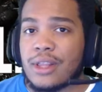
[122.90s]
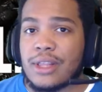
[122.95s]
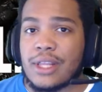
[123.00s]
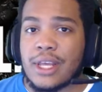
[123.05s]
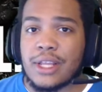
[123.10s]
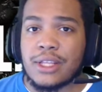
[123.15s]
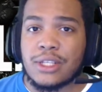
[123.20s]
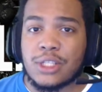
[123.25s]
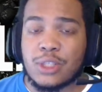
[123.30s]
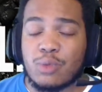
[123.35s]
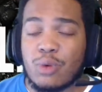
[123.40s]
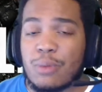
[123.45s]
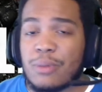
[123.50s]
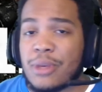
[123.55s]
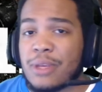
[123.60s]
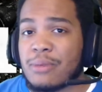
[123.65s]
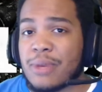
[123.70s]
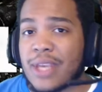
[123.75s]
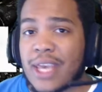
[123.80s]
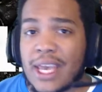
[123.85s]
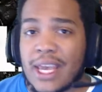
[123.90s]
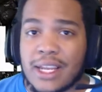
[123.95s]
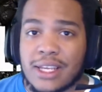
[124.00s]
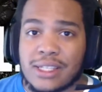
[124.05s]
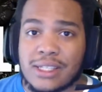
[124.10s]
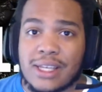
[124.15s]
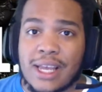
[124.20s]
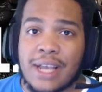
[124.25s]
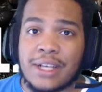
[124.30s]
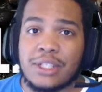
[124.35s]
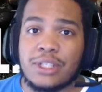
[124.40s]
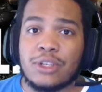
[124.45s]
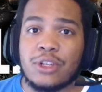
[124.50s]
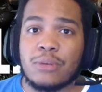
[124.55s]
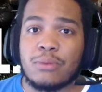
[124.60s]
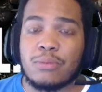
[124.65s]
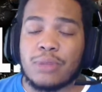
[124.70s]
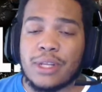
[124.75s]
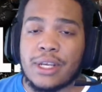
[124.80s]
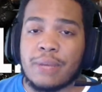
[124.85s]
the swimming mechanic is actually going to
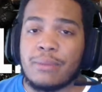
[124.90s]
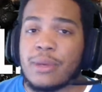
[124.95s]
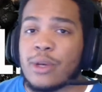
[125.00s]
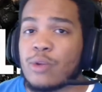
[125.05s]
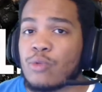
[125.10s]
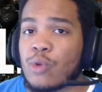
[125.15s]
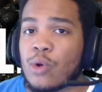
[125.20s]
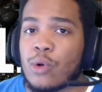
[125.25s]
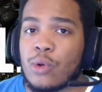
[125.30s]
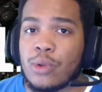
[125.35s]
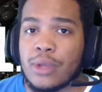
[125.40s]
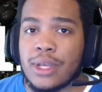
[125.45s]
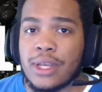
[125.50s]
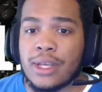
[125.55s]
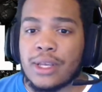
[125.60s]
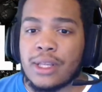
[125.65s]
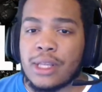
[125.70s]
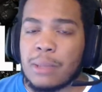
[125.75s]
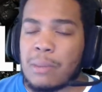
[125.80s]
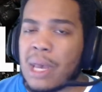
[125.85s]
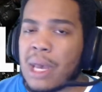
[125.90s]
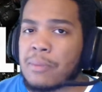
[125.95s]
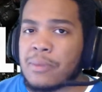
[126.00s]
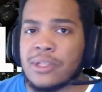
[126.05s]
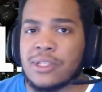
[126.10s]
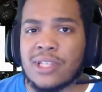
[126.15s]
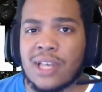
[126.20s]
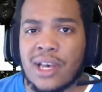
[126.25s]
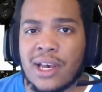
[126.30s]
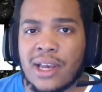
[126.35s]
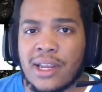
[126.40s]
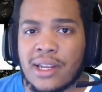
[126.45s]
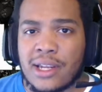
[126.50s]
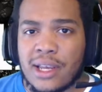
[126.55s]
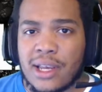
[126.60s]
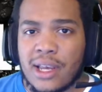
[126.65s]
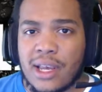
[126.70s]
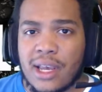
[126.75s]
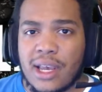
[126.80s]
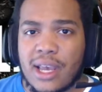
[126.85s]
play a big role in the map design
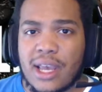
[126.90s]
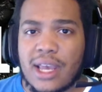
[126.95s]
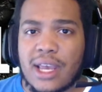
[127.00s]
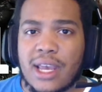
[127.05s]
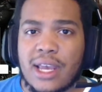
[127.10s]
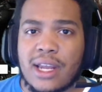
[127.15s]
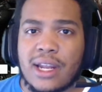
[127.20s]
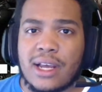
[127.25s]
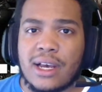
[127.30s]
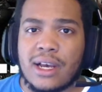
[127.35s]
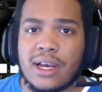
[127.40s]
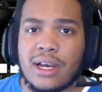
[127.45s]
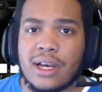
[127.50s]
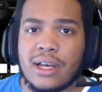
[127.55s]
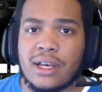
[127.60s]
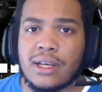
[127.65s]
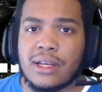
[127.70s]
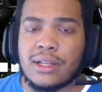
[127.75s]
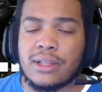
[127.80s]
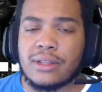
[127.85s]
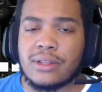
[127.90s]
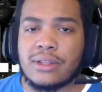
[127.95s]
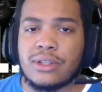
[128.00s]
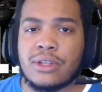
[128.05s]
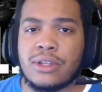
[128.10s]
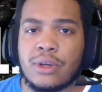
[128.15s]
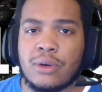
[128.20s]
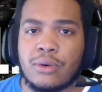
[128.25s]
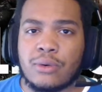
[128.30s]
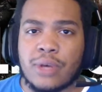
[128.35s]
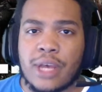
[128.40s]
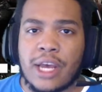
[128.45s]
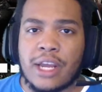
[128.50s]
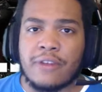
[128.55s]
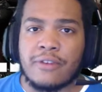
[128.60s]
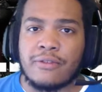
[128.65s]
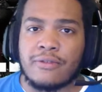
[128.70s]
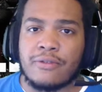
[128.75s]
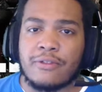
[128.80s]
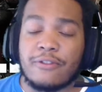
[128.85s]
and kind
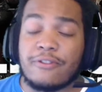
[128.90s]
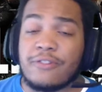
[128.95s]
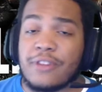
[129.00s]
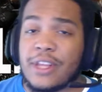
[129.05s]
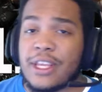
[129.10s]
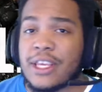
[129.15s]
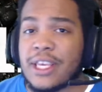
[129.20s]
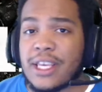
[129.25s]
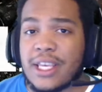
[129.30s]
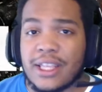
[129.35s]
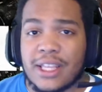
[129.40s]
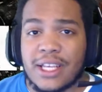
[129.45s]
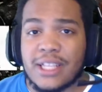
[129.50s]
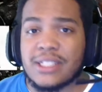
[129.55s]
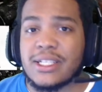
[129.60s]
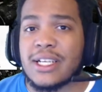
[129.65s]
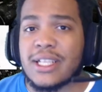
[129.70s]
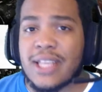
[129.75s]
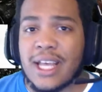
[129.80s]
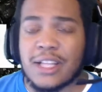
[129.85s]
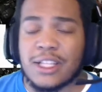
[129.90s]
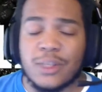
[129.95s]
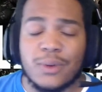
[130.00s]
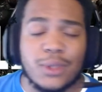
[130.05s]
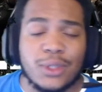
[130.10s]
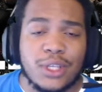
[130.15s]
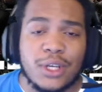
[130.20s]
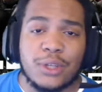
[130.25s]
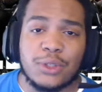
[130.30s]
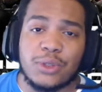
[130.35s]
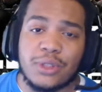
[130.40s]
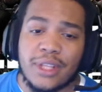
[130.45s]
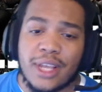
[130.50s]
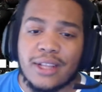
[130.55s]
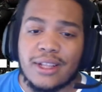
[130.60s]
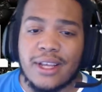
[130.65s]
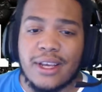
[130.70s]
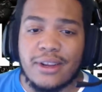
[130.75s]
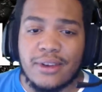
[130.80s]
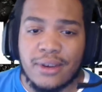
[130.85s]
of flanking and things like that. So we'll touch on that
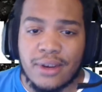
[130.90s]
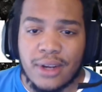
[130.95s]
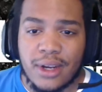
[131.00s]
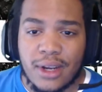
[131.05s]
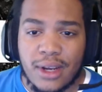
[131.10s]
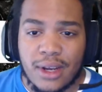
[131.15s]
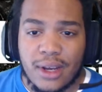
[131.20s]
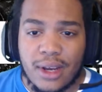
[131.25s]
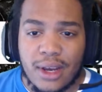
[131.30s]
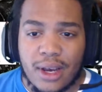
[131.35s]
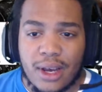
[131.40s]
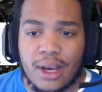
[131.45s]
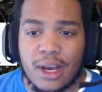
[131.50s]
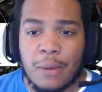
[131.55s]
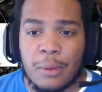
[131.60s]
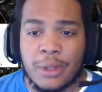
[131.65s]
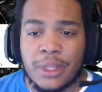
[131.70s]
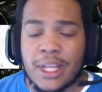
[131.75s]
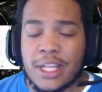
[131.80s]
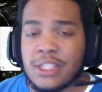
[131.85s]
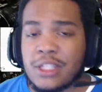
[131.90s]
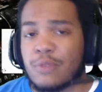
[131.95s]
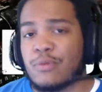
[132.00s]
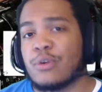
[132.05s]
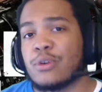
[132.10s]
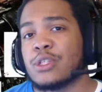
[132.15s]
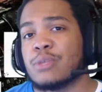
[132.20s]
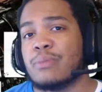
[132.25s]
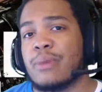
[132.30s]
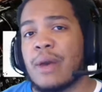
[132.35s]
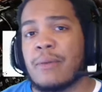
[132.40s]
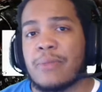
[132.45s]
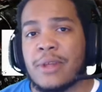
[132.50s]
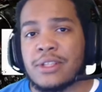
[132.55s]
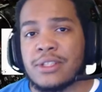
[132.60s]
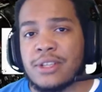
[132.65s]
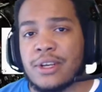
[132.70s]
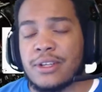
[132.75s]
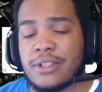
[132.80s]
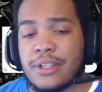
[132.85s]
later. But that's the first map that's
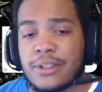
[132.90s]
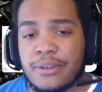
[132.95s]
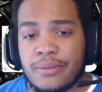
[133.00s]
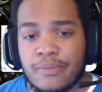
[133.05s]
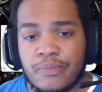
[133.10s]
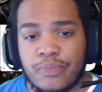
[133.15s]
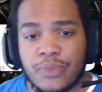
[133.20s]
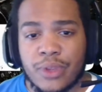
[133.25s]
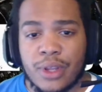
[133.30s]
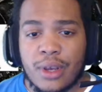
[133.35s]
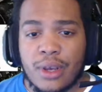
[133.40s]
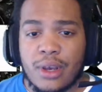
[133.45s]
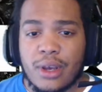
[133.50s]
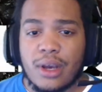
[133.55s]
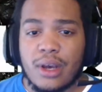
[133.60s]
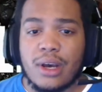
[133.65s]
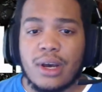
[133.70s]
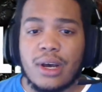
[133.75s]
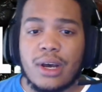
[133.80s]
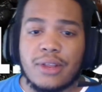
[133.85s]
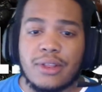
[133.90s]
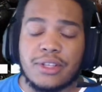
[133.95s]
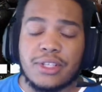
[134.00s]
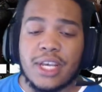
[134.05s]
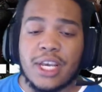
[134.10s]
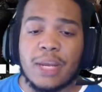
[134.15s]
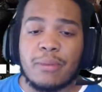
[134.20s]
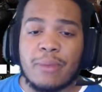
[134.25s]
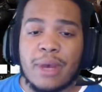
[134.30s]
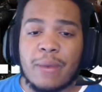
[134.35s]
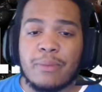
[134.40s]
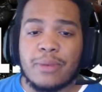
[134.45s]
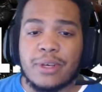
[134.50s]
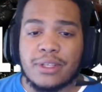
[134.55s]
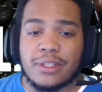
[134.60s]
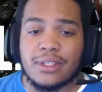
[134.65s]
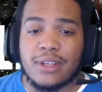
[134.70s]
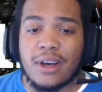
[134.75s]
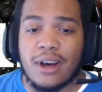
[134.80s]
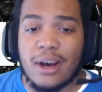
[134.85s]
Hunted. The second map is
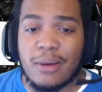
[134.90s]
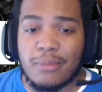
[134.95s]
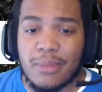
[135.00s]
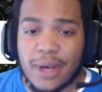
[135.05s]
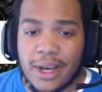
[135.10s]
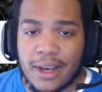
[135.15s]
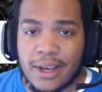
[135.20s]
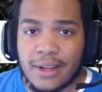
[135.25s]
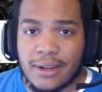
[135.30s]
Combine.